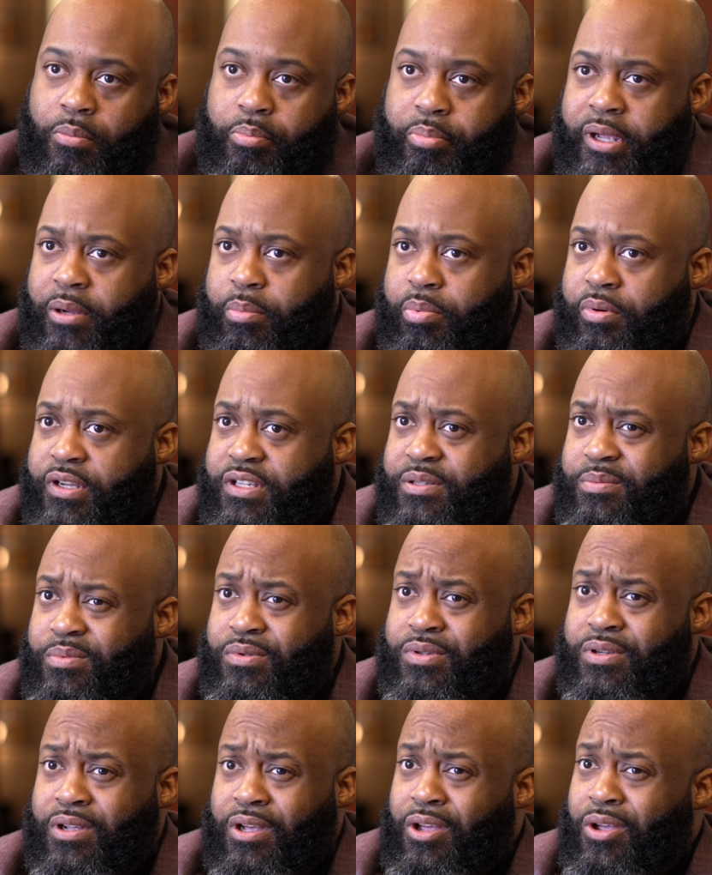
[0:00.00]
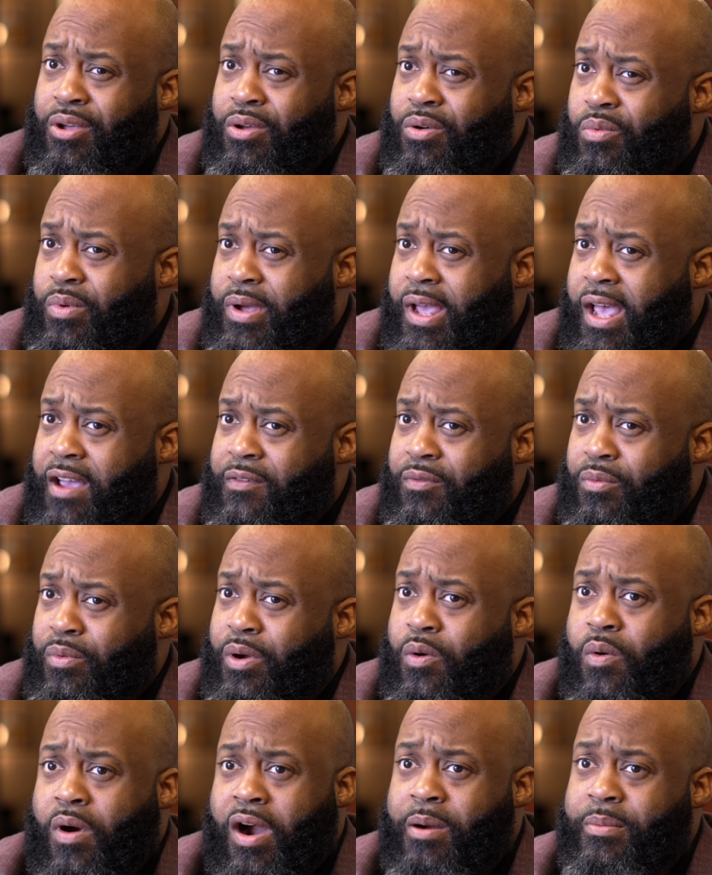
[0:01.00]
big principles. We have a
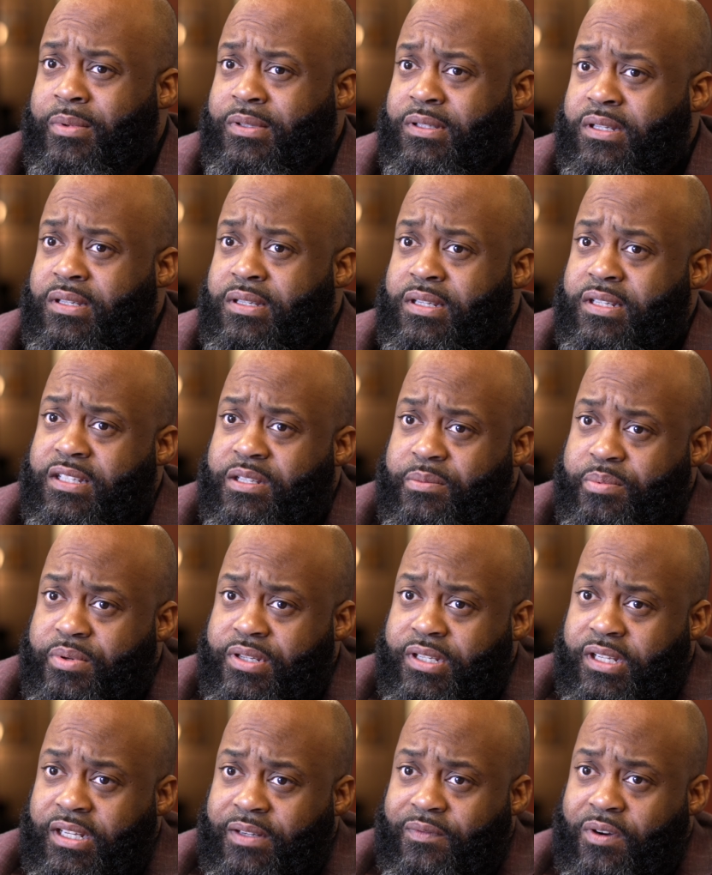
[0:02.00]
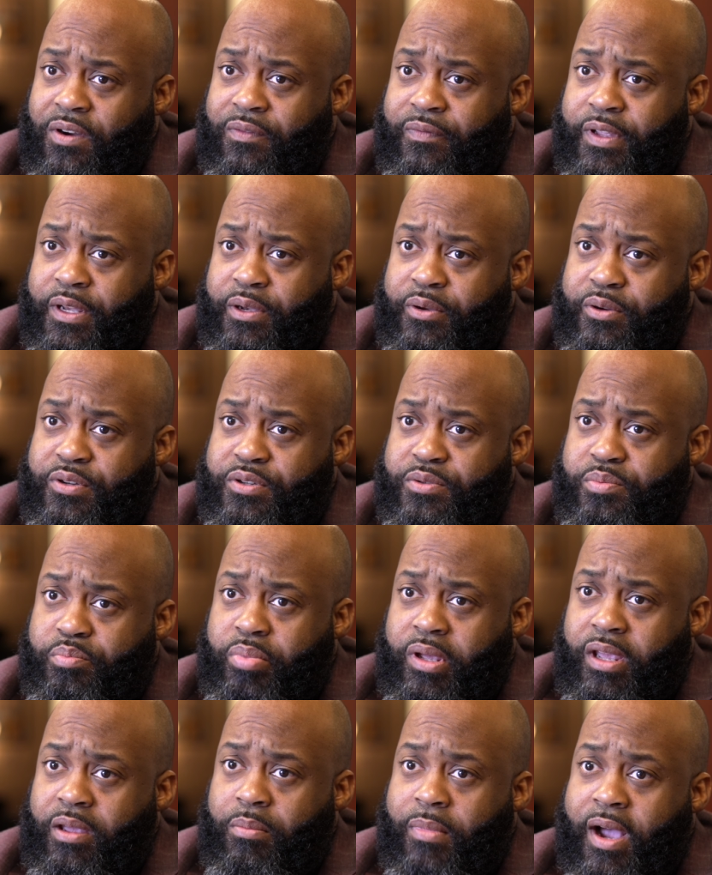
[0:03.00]
requirement that 60% of our vendors
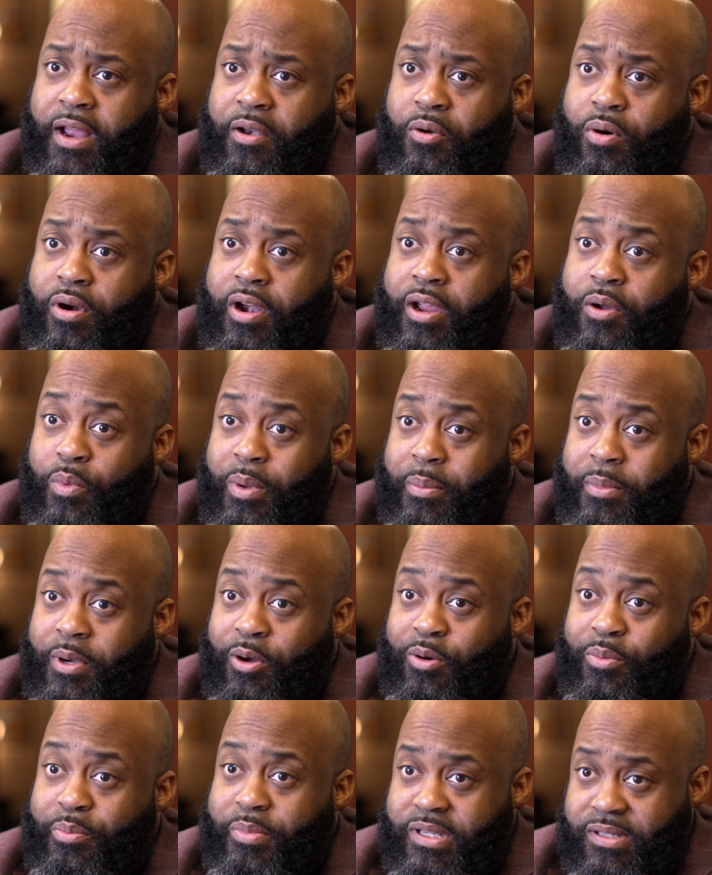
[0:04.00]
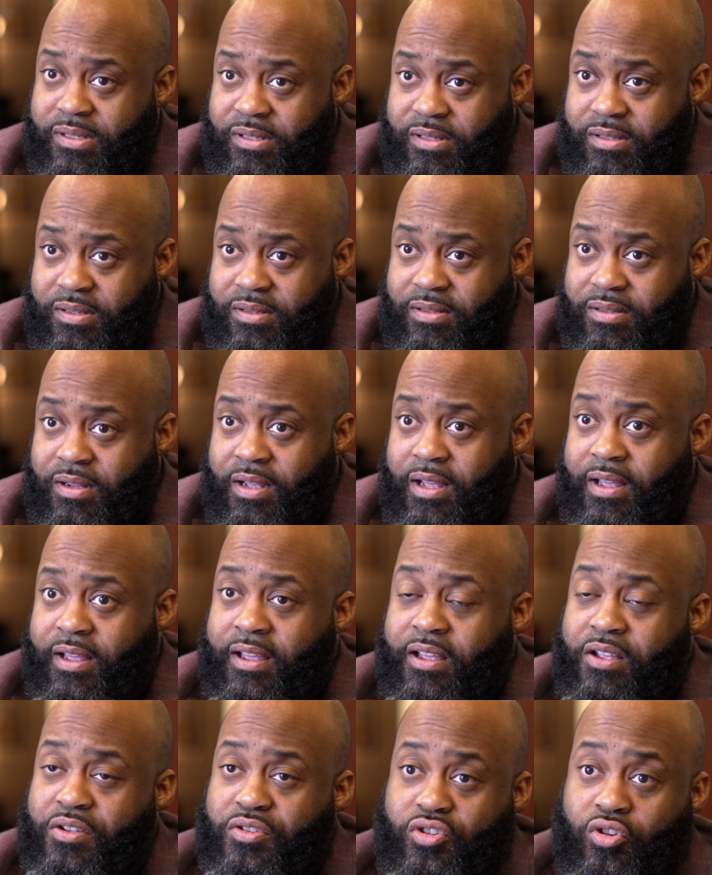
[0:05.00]
be minority women-owned businesses.
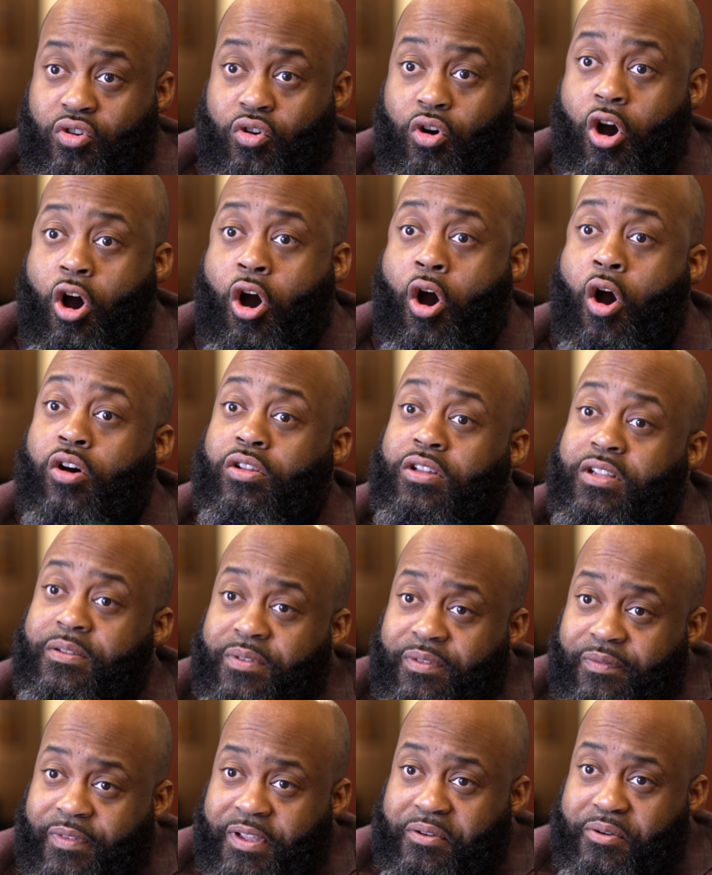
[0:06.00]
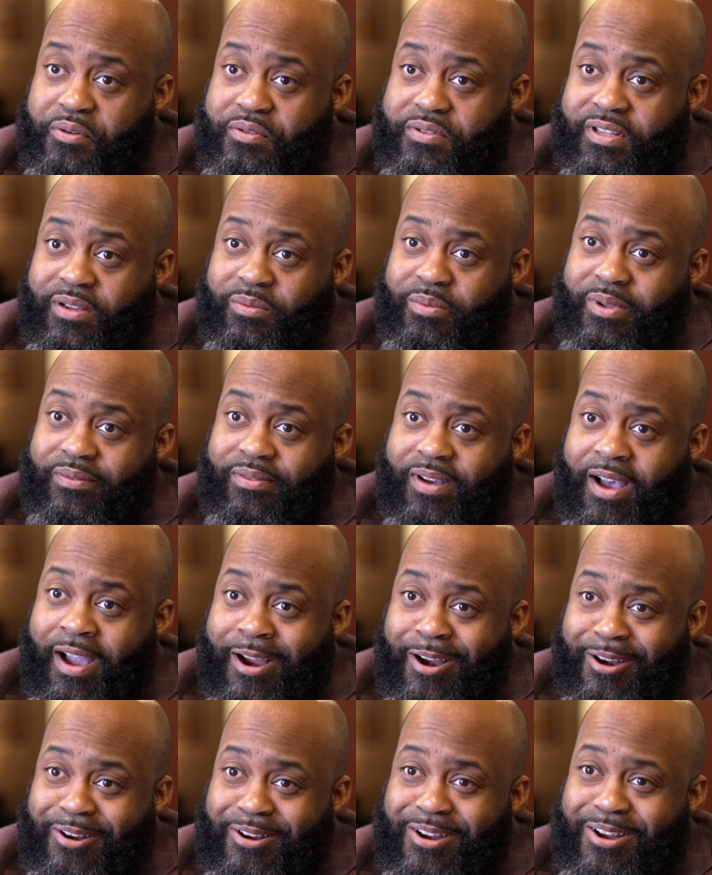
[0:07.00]
And so all of the vendors that we've
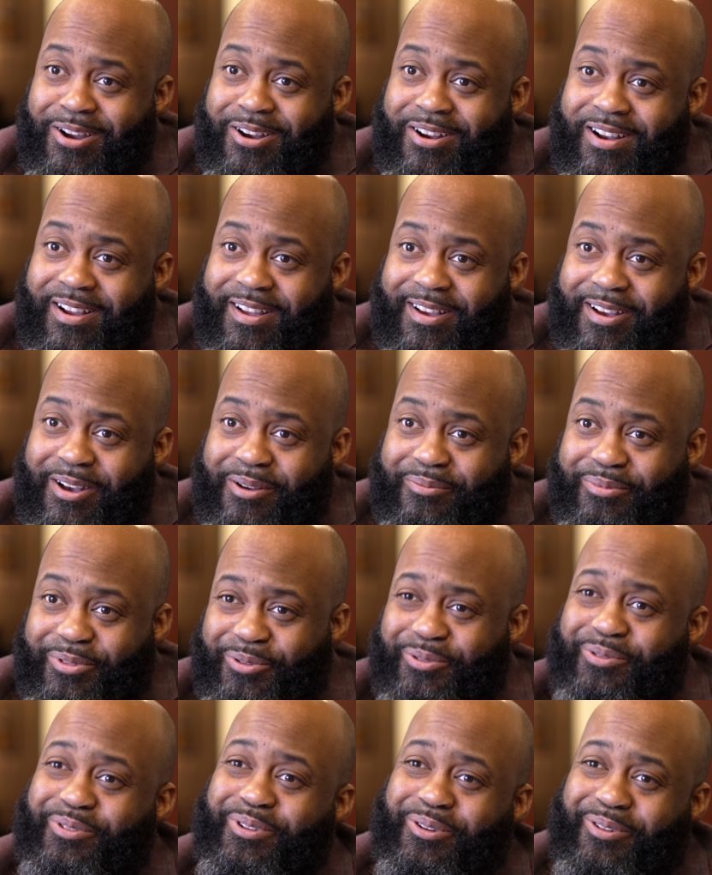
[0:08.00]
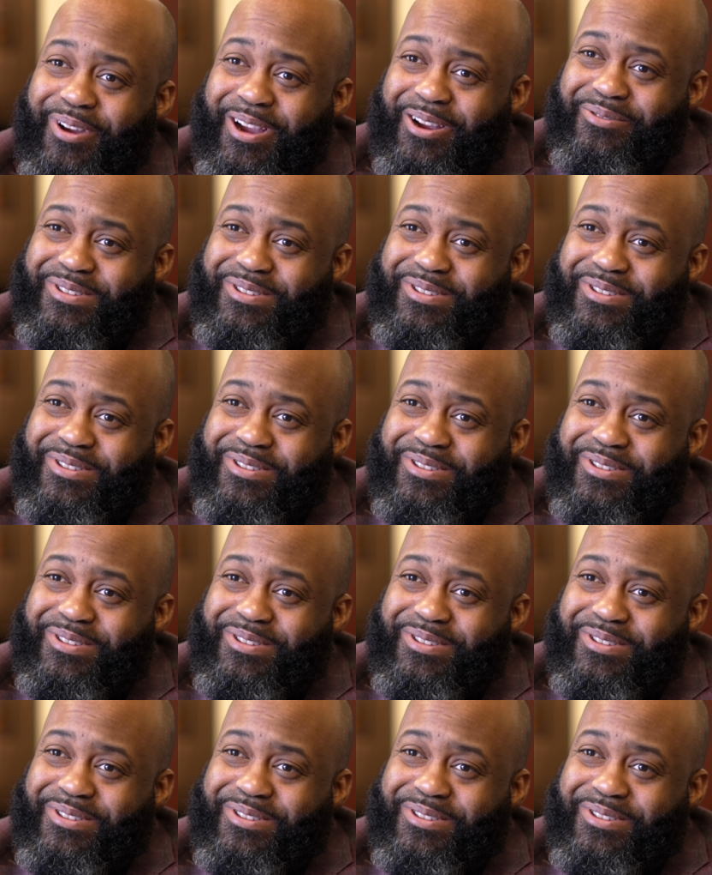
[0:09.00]
hired through the grant